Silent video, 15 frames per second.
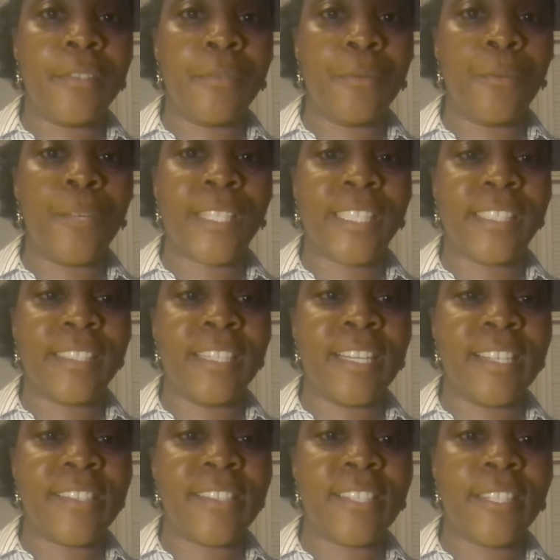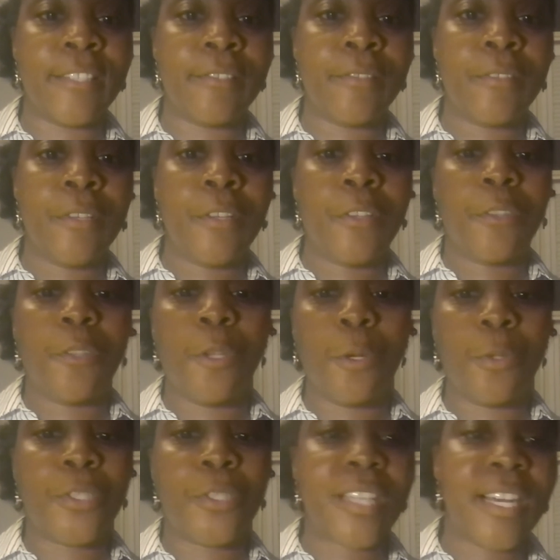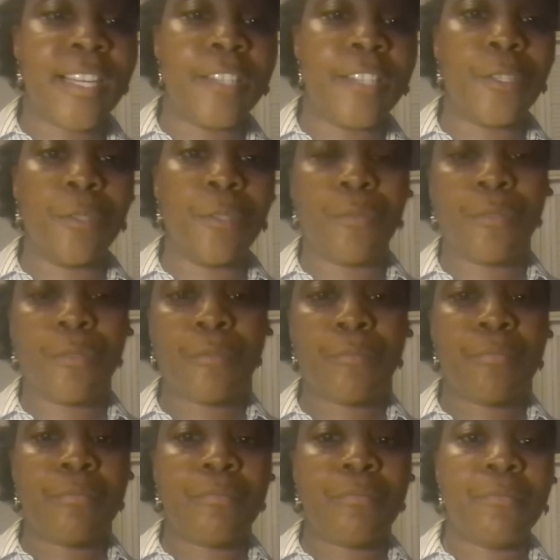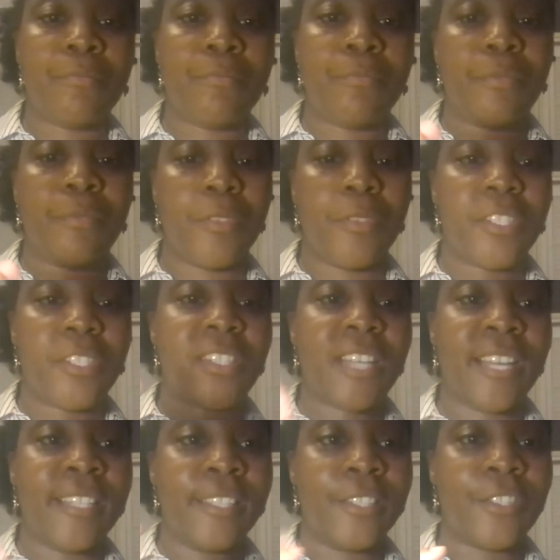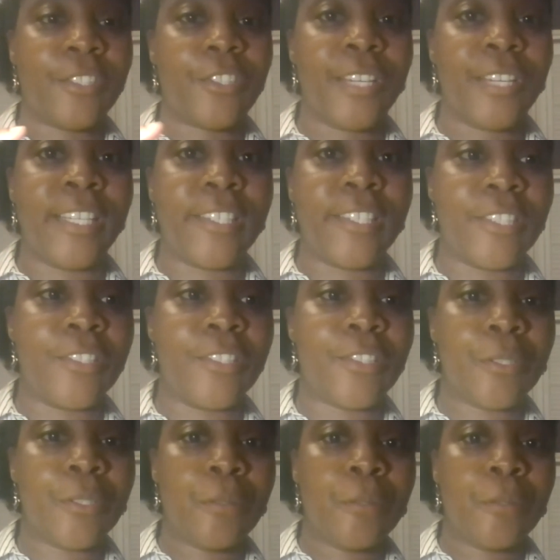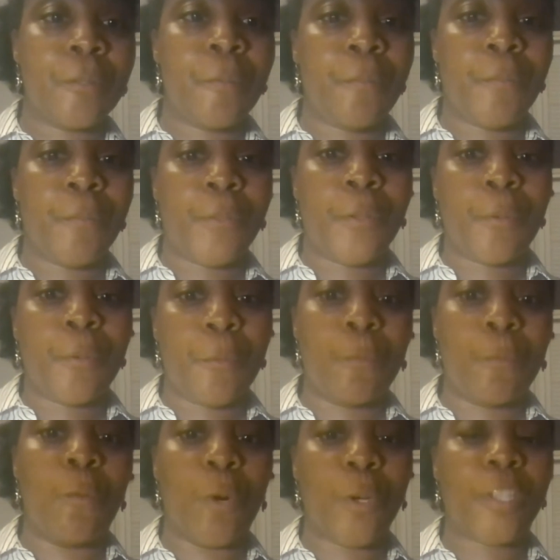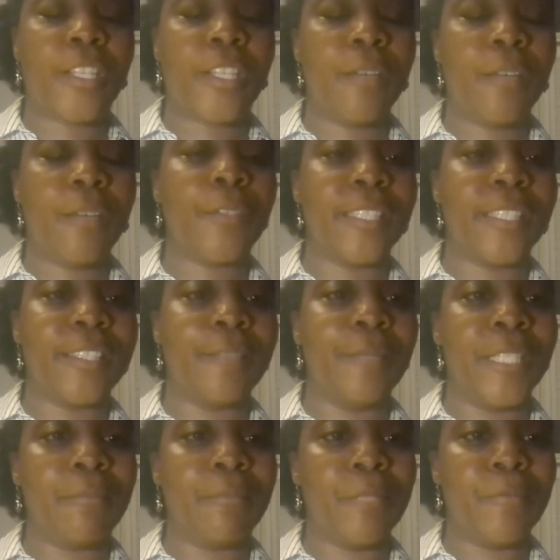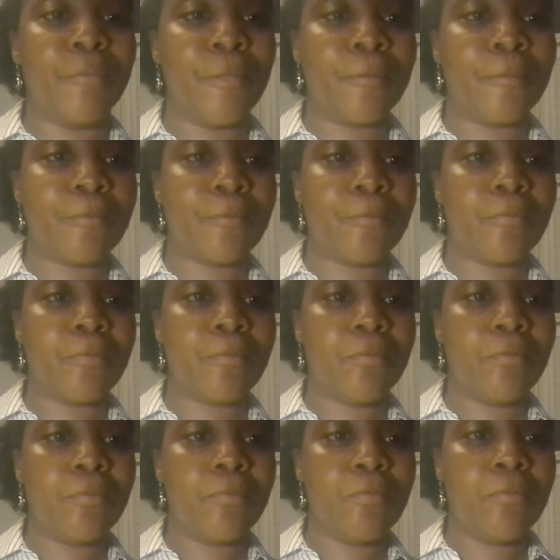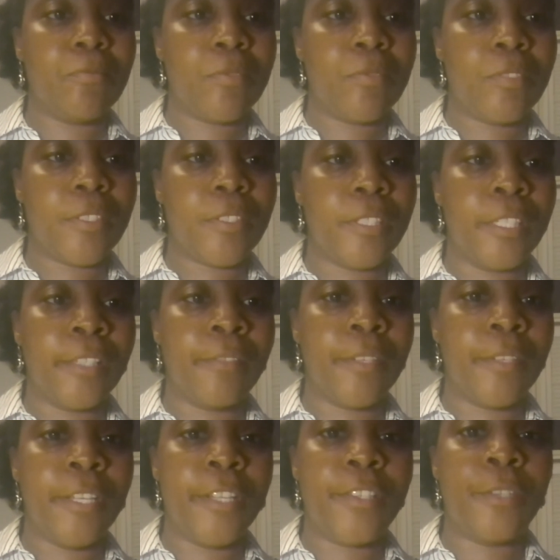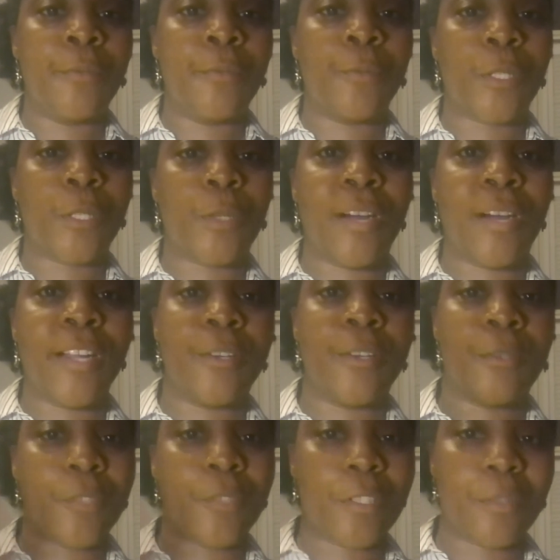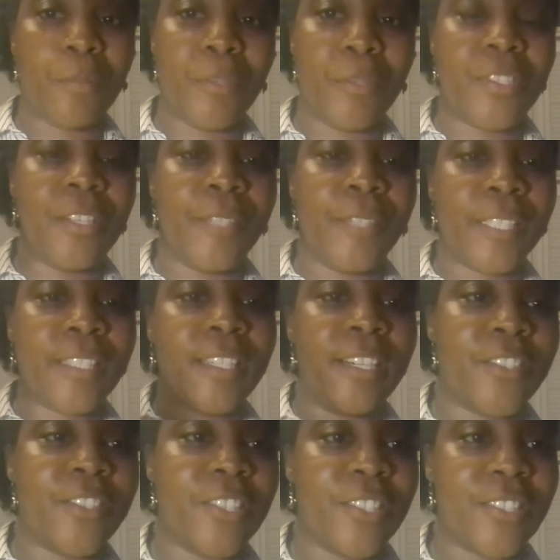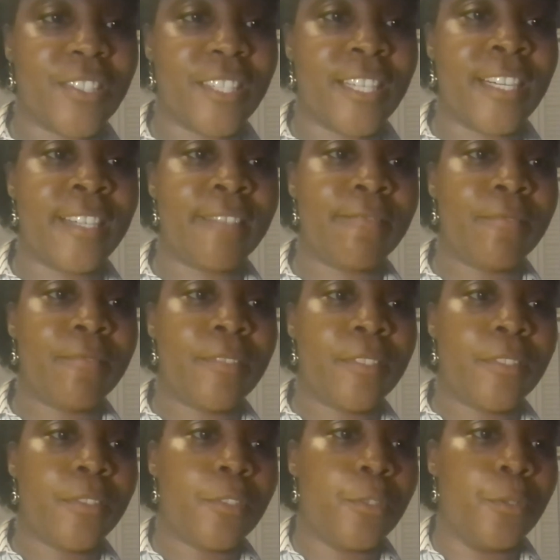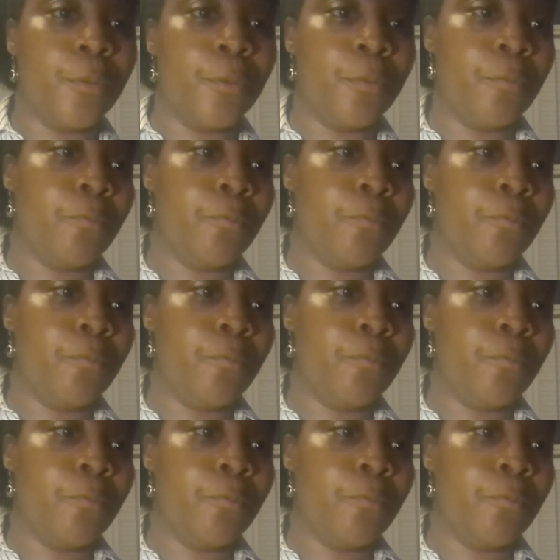recognize that those kinds of silent strategies were comforting to many people, that it didn't require specific conscious thought to